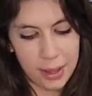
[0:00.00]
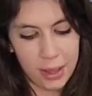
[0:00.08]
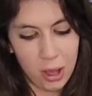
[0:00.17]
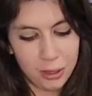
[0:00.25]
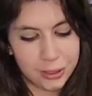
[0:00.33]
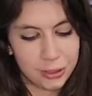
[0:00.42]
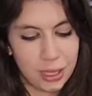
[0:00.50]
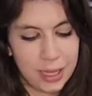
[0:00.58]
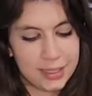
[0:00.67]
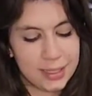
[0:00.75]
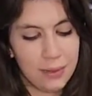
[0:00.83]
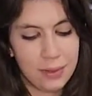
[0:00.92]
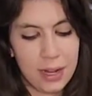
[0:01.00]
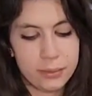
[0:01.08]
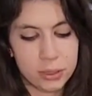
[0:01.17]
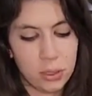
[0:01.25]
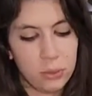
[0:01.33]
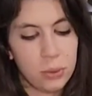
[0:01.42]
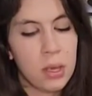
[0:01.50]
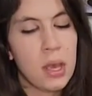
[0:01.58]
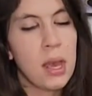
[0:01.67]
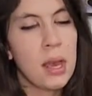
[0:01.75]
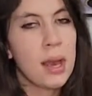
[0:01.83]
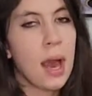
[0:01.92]
I also got seven items. So
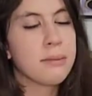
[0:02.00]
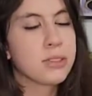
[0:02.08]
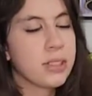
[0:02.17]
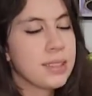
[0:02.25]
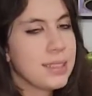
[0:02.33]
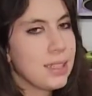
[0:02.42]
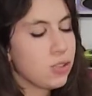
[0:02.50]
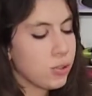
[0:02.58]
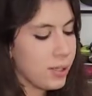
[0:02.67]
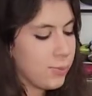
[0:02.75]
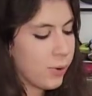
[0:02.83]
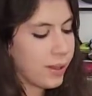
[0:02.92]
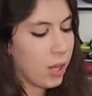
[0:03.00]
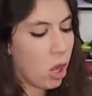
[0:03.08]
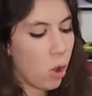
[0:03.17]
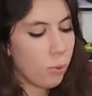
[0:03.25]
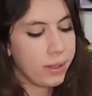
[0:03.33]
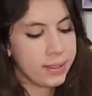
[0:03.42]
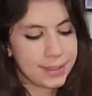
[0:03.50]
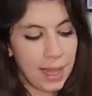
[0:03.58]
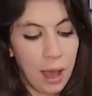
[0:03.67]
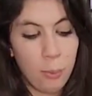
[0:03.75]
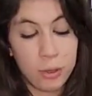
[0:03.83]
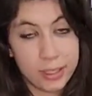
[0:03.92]
I'm starting to see a trend where they always
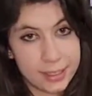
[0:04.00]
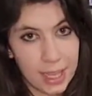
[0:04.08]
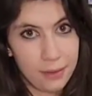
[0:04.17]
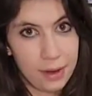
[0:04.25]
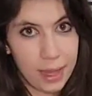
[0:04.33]
come with seven